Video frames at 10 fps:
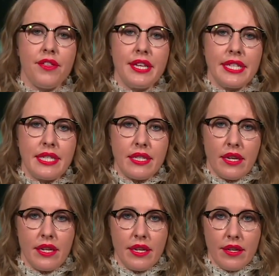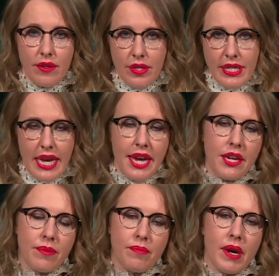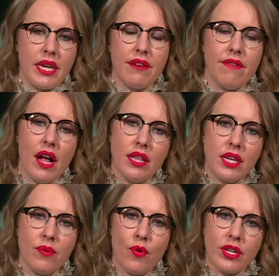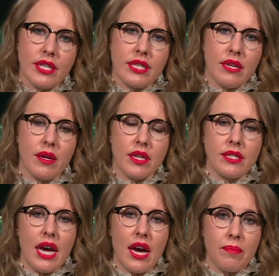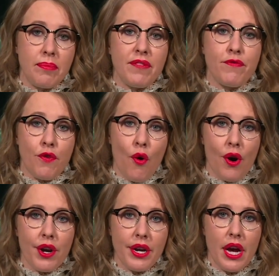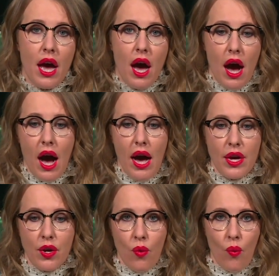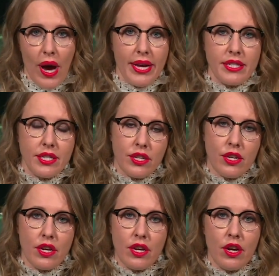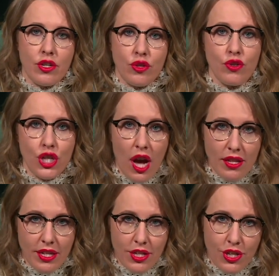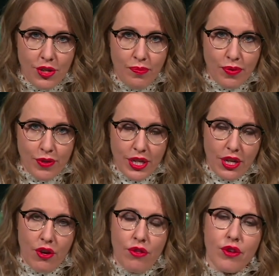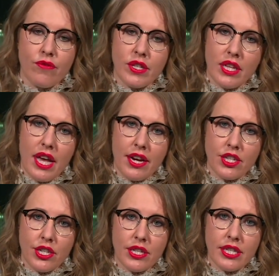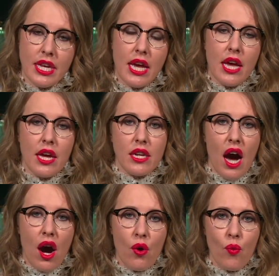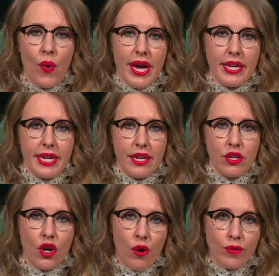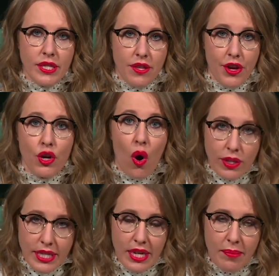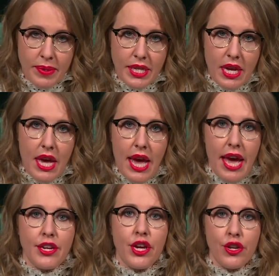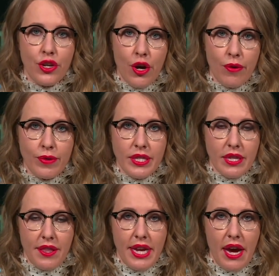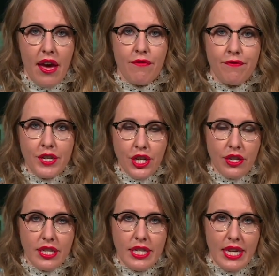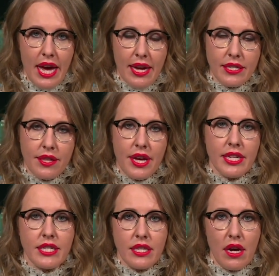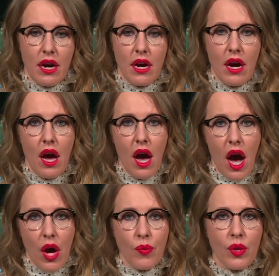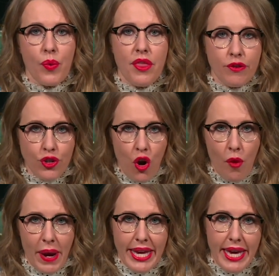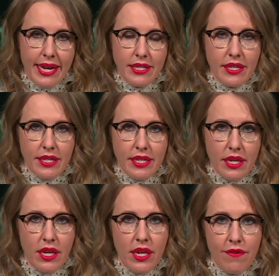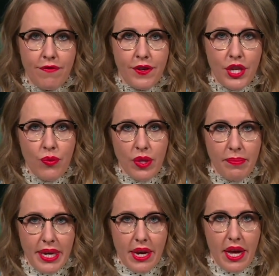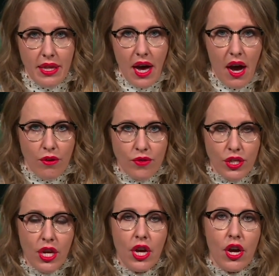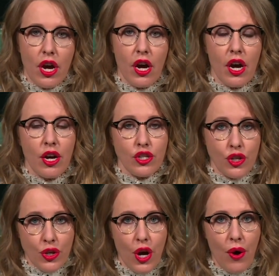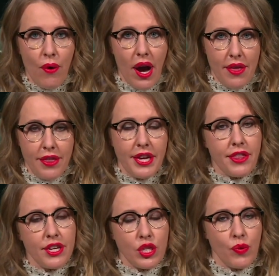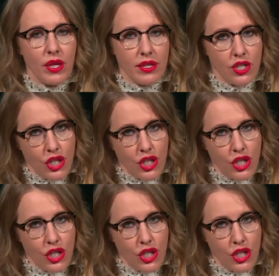this saying by Navalny was done before I went to challenge Putin on those elections. Now, when he knows the concept and he knows that I officially said that I will withdraw my candidacy if he will be allowed to go, I think this will